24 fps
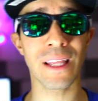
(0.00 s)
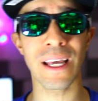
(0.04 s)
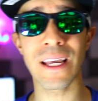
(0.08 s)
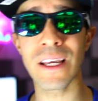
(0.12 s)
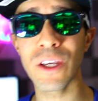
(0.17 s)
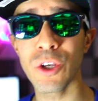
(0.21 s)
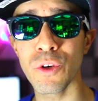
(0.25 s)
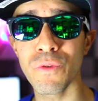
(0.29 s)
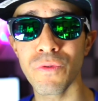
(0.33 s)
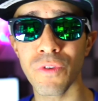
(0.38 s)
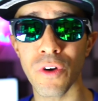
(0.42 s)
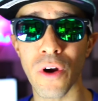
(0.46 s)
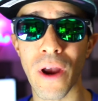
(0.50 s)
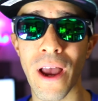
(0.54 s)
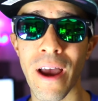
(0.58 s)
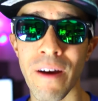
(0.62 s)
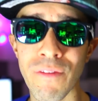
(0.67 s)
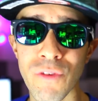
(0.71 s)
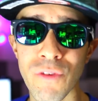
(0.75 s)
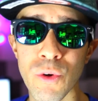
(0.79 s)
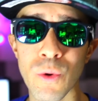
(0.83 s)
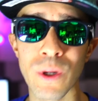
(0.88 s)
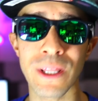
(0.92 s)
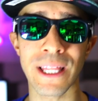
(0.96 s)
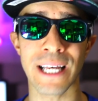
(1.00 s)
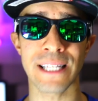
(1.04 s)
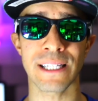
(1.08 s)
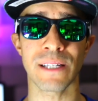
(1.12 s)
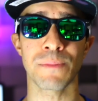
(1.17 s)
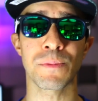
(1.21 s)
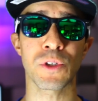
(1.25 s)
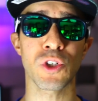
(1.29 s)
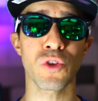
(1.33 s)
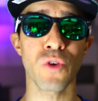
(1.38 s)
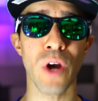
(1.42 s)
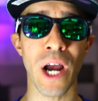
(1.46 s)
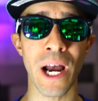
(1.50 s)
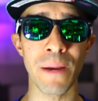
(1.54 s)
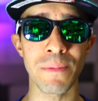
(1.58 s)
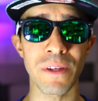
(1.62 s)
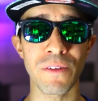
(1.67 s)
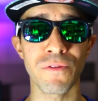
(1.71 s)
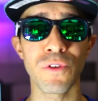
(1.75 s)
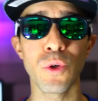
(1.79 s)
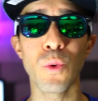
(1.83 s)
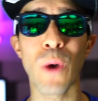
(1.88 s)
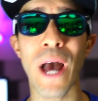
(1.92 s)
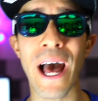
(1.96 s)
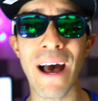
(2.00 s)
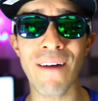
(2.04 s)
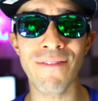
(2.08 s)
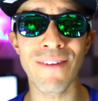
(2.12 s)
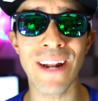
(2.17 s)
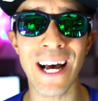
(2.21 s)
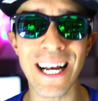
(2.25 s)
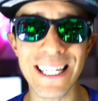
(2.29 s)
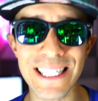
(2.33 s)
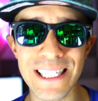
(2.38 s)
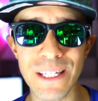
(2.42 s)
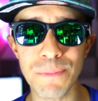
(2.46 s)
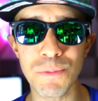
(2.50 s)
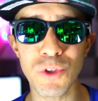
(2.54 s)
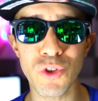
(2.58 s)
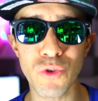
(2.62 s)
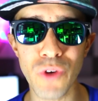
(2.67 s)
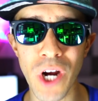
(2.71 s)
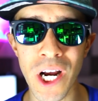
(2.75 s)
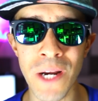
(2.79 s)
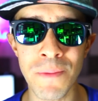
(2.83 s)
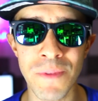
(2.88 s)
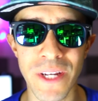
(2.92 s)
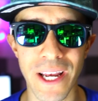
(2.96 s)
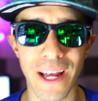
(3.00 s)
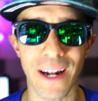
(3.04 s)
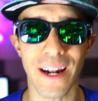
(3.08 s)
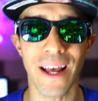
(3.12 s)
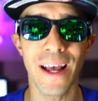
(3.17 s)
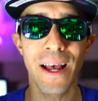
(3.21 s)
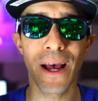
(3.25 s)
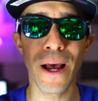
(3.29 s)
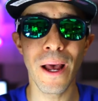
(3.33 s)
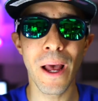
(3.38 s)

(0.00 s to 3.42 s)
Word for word: Thank you for everyone that subscribed. If you have not subscribed yet,